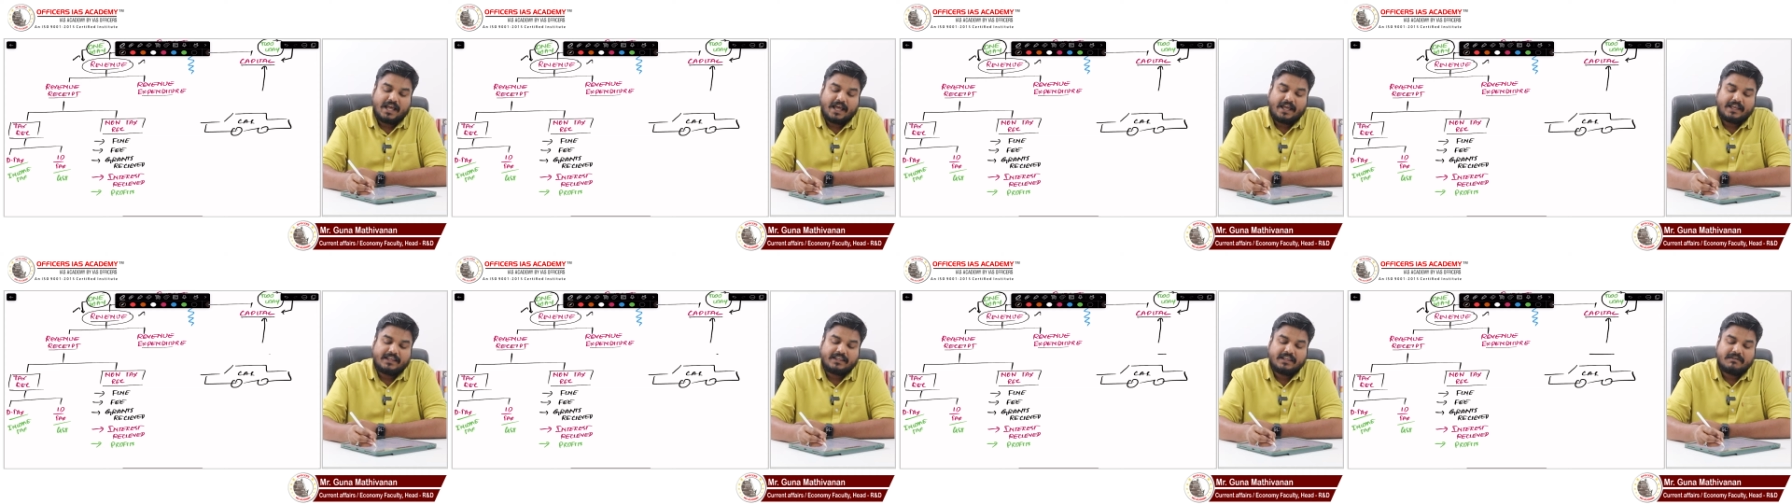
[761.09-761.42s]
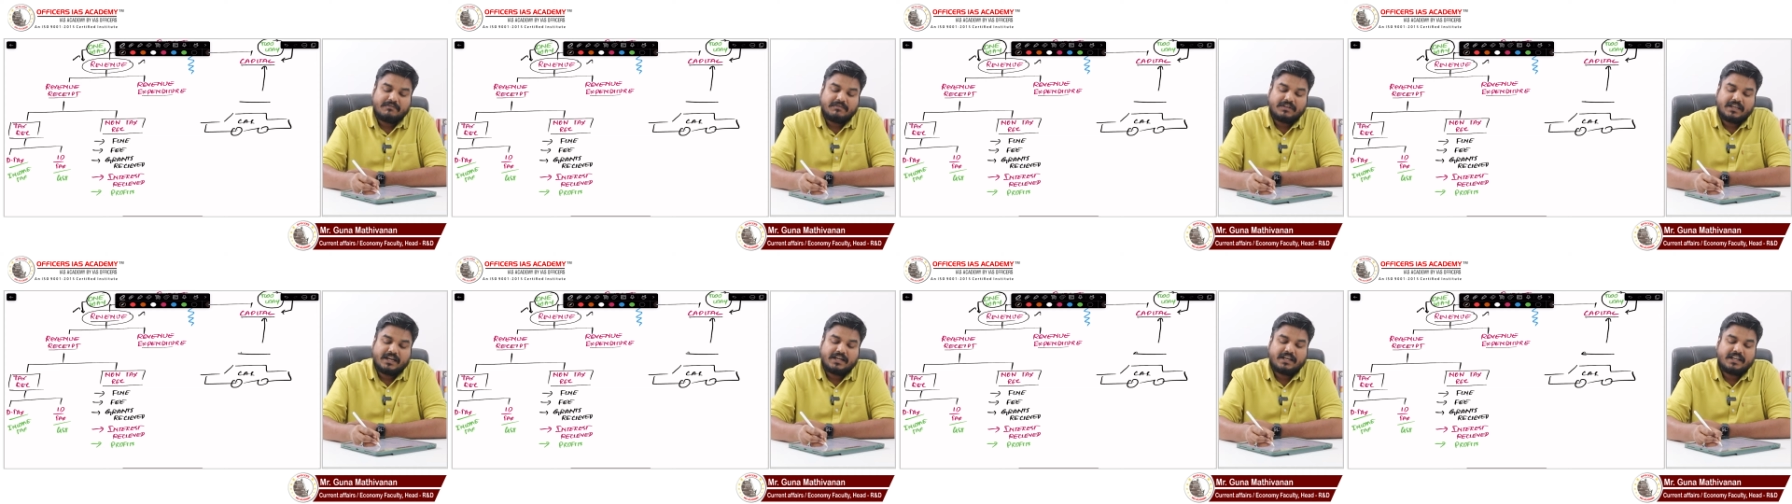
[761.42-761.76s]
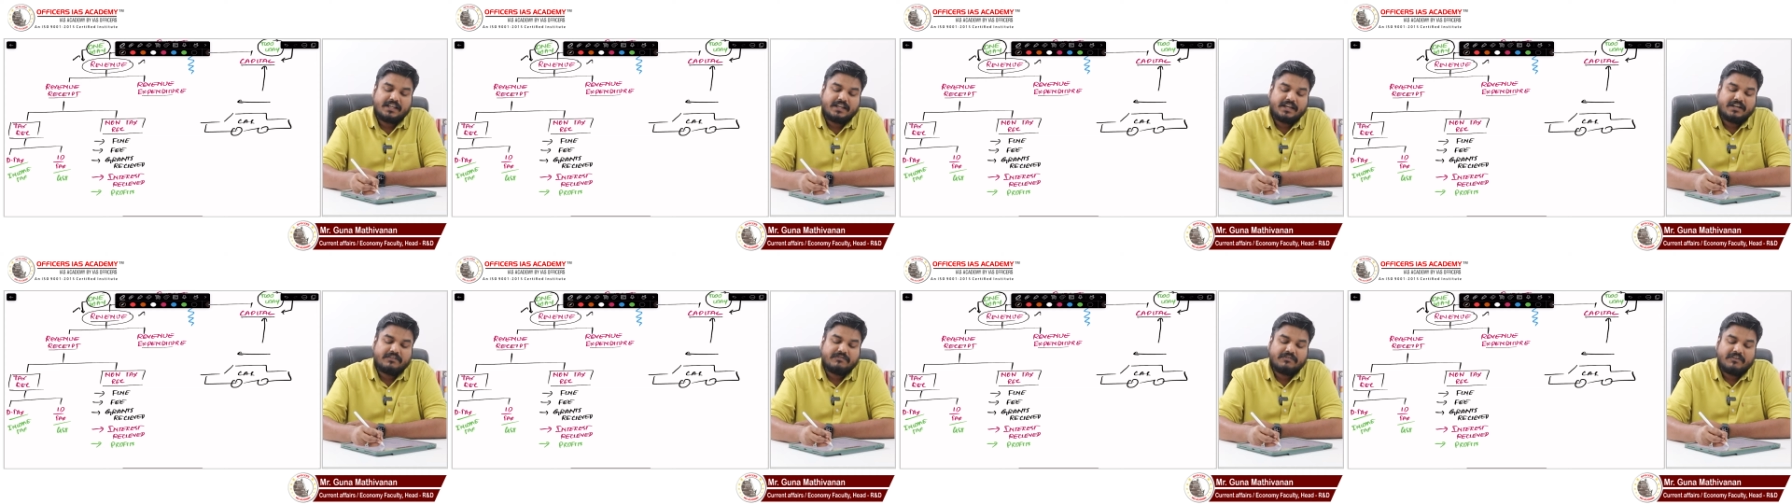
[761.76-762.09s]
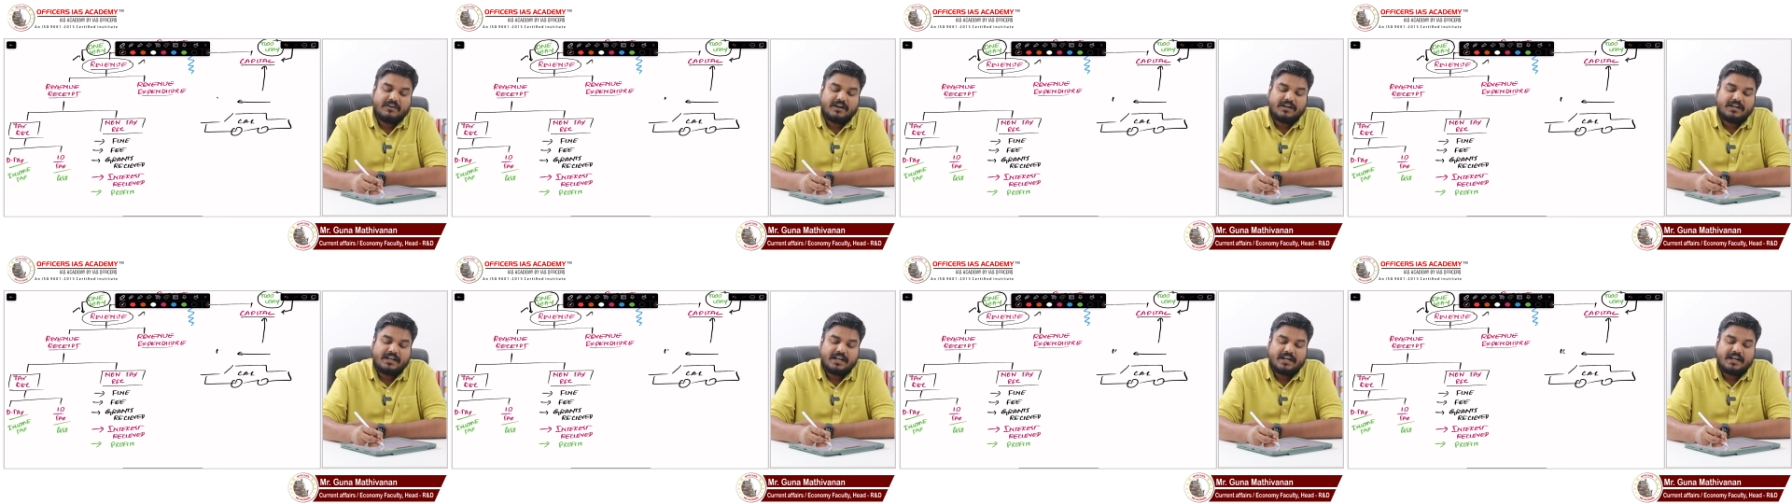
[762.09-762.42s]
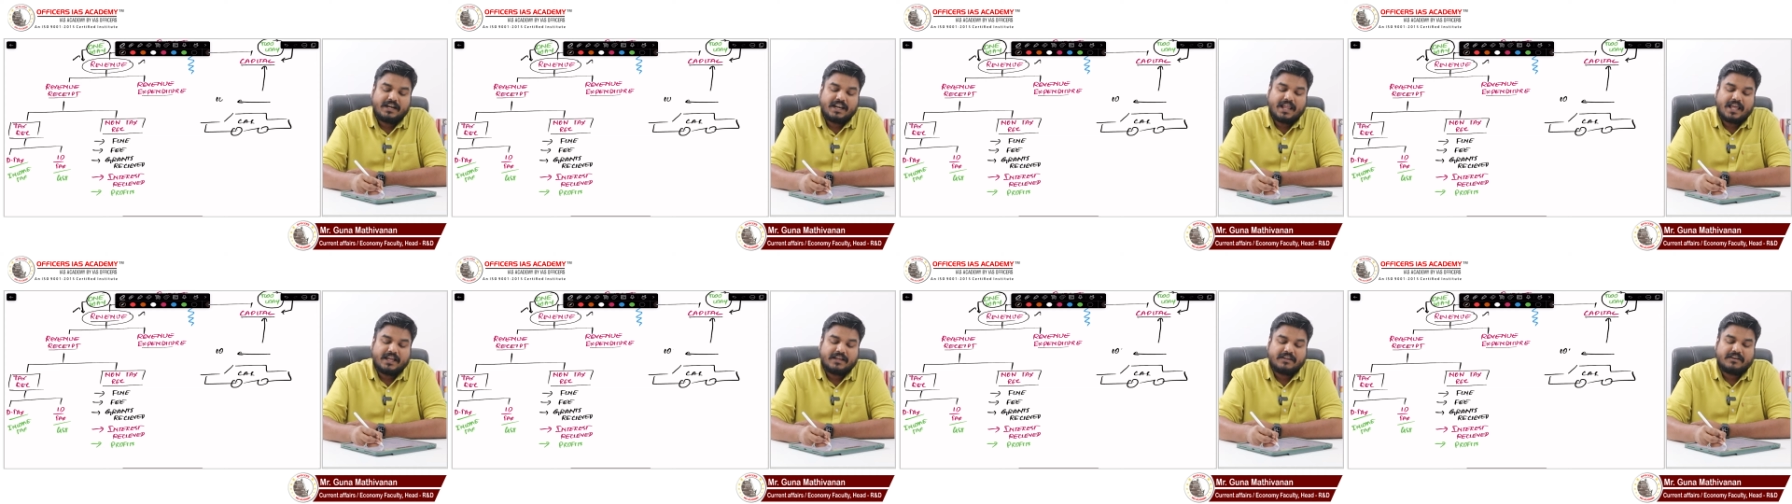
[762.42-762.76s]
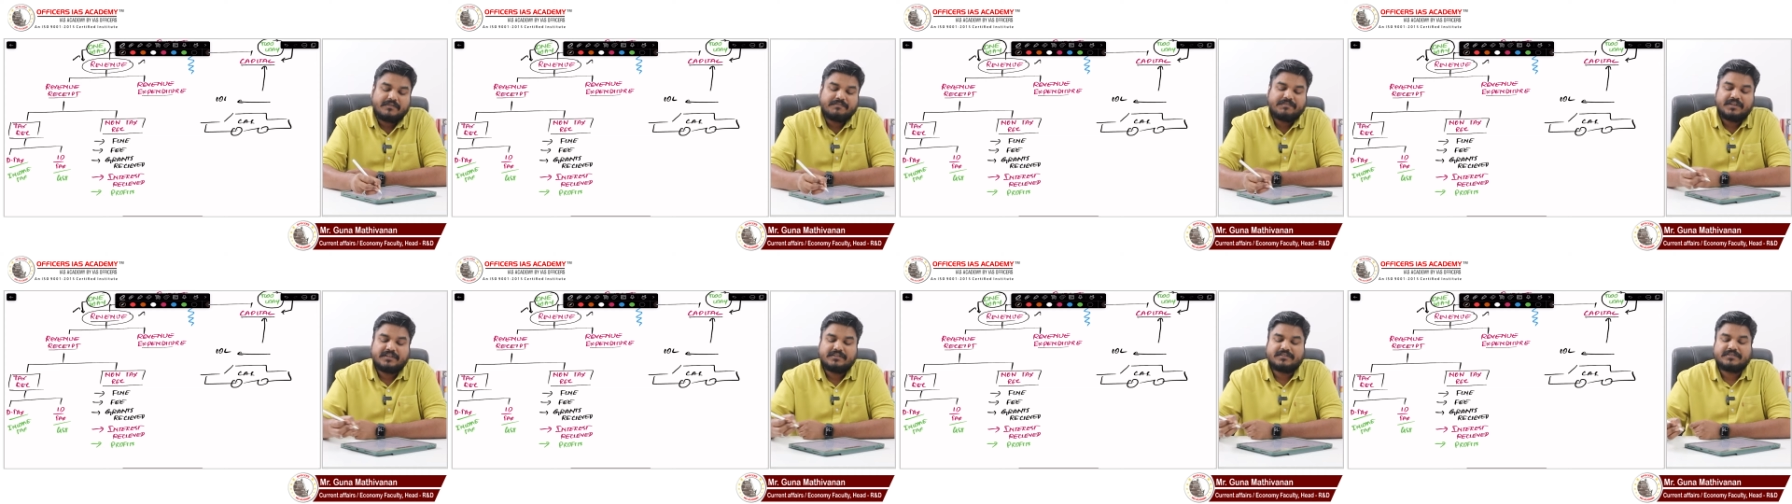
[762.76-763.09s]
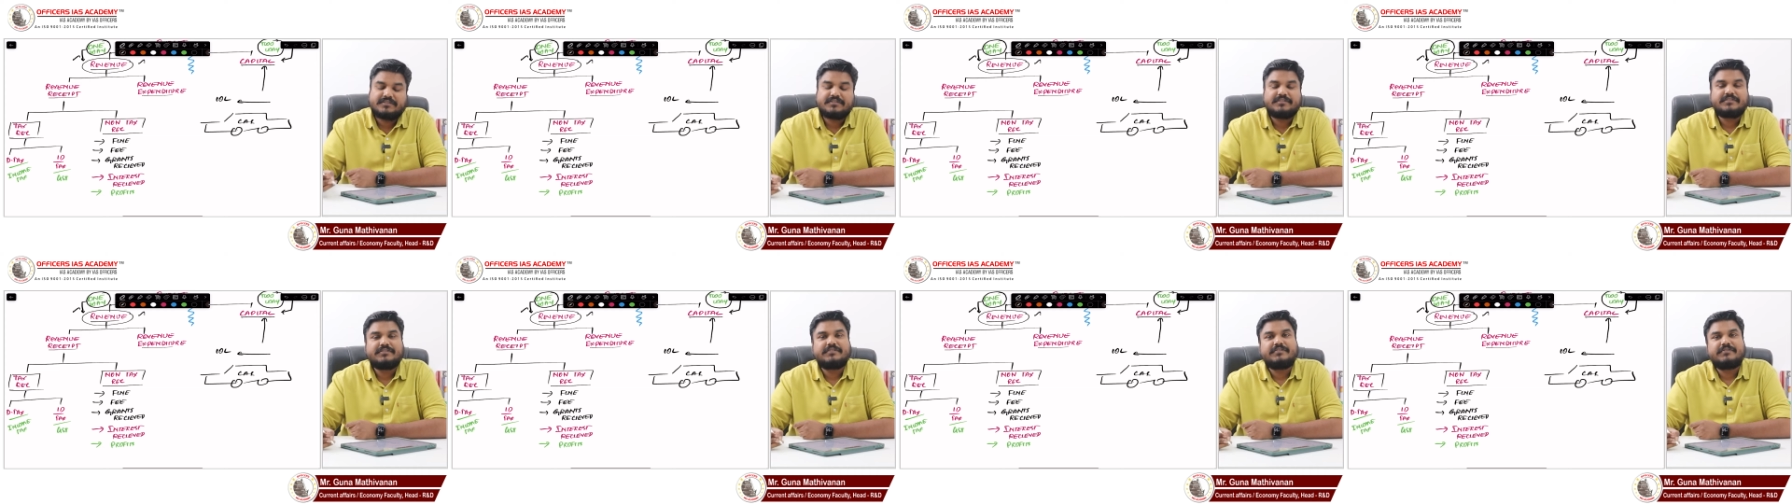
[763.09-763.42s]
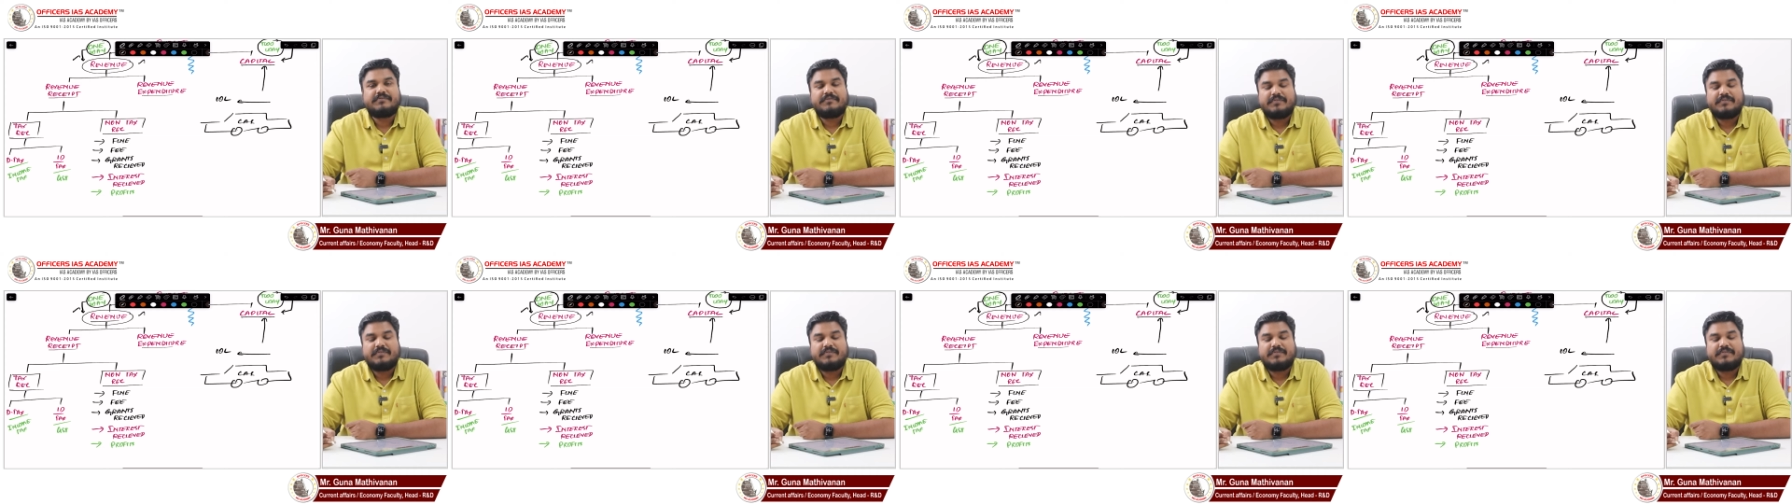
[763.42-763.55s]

I am getting it for 10 lakh rupees.